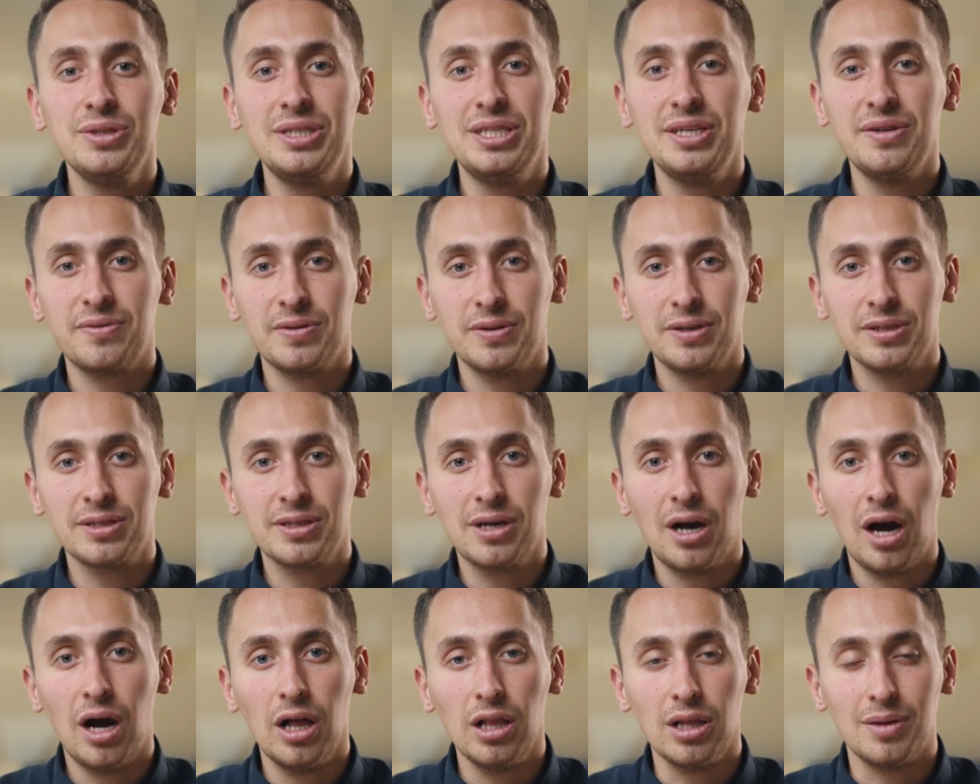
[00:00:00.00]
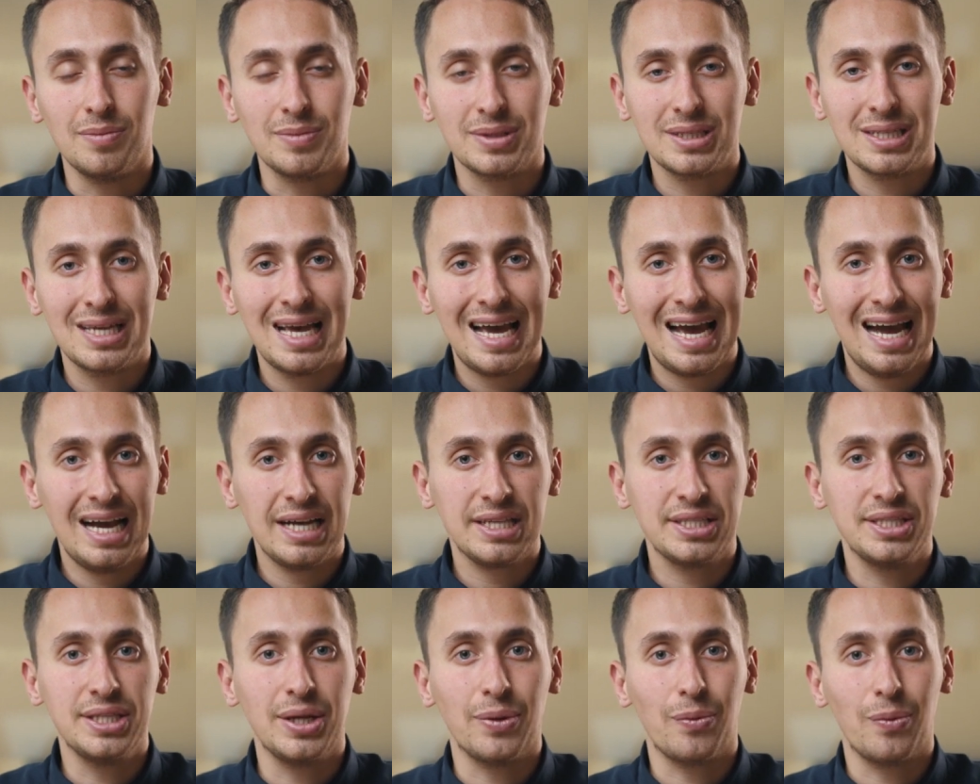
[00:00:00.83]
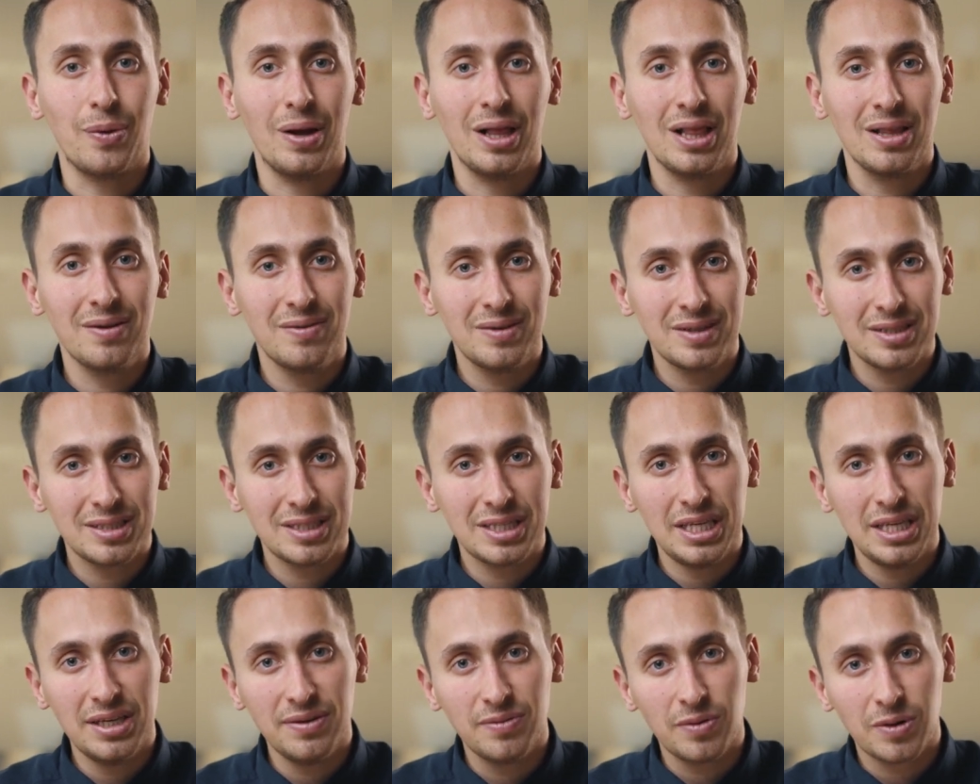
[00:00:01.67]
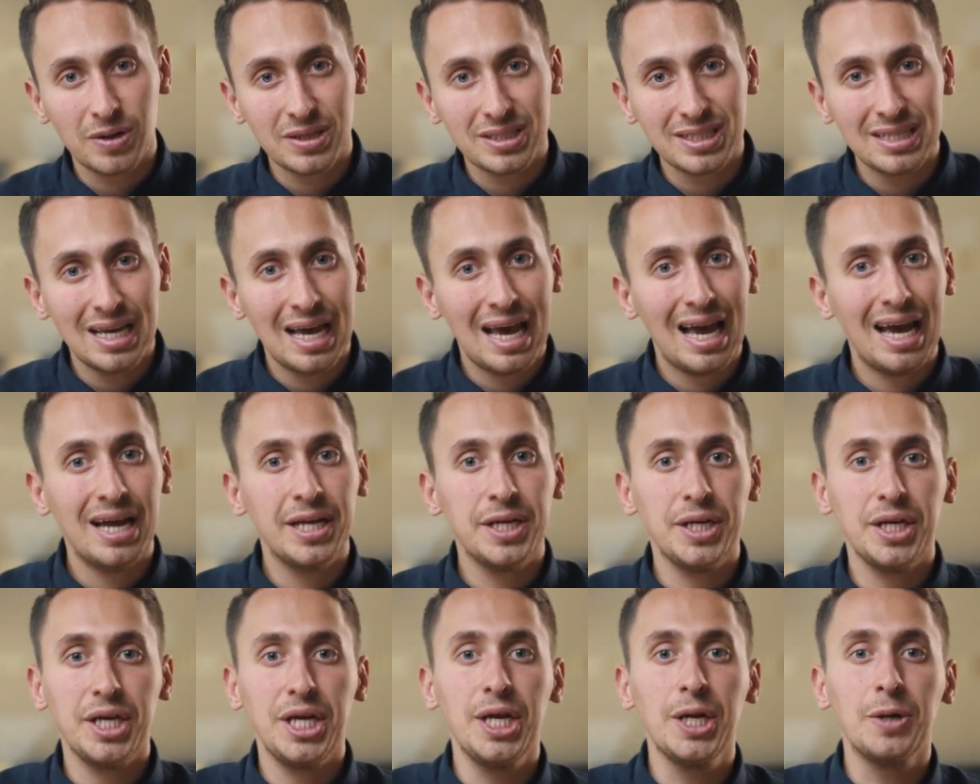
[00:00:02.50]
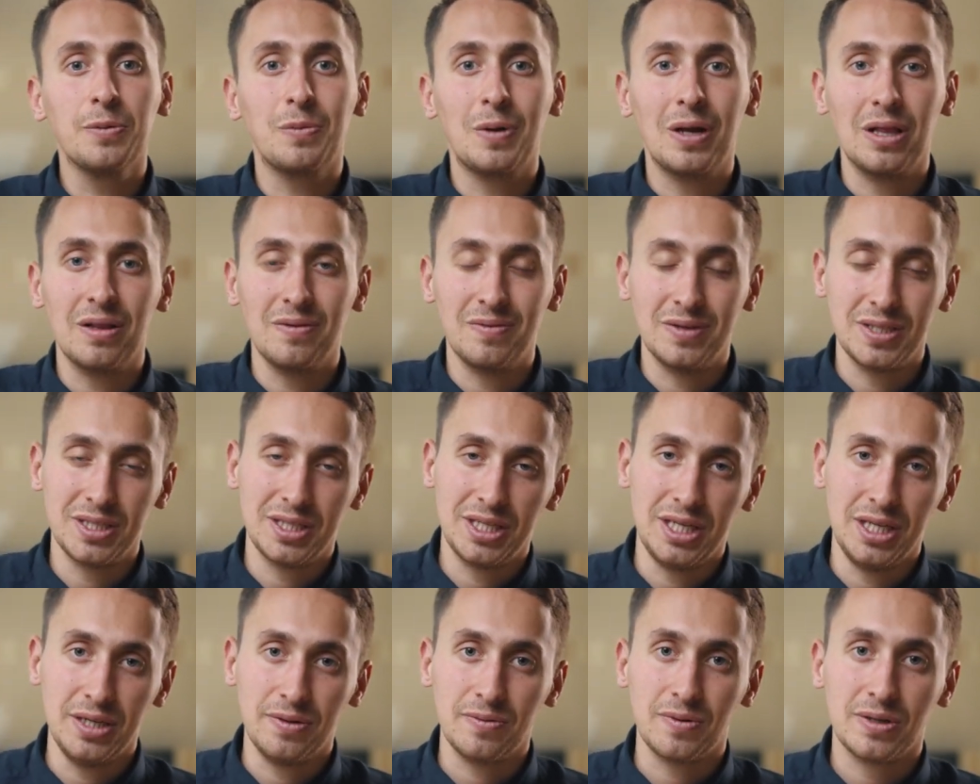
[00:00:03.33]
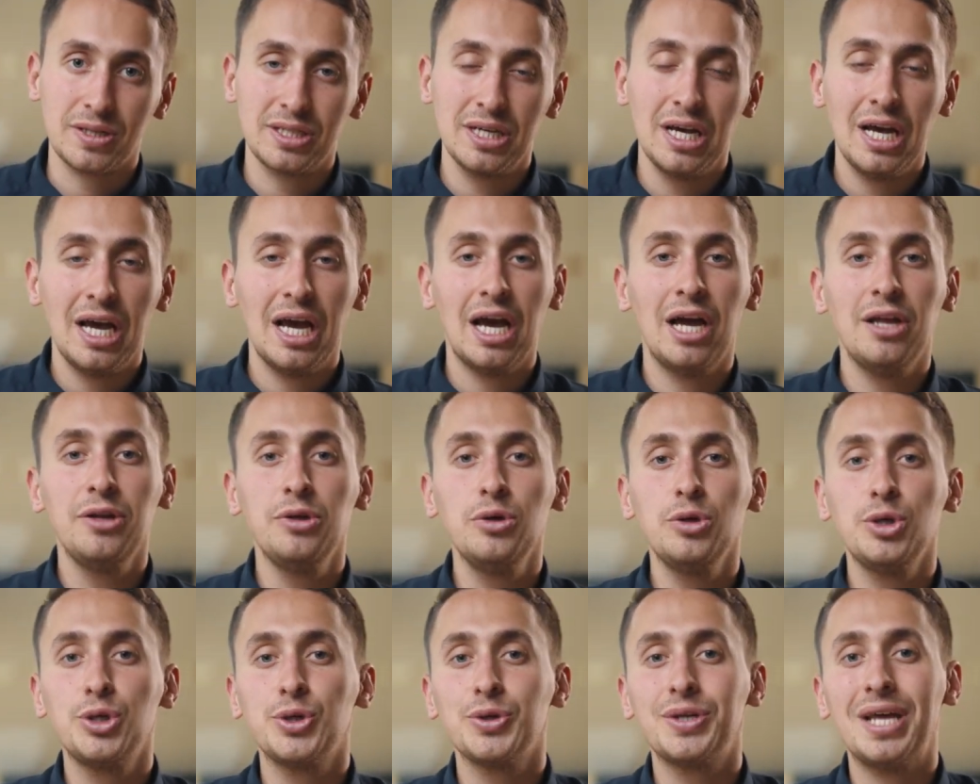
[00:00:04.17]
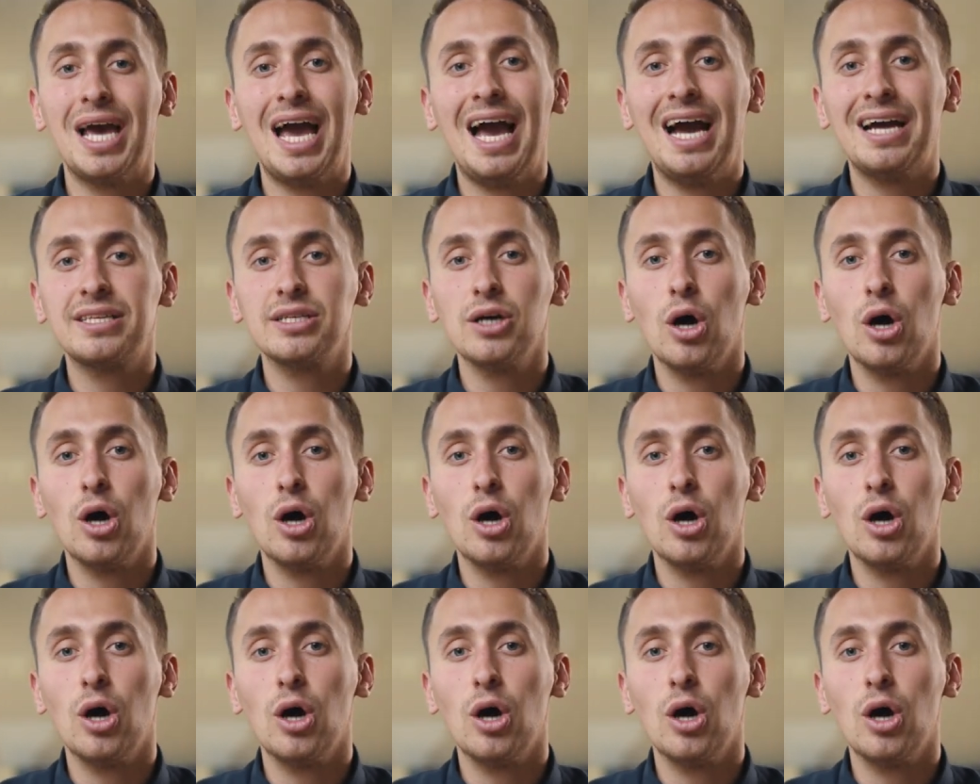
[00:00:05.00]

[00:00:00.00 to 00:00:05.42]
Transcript: different columns as the relevant keywords and irrelevant keywords, and you should add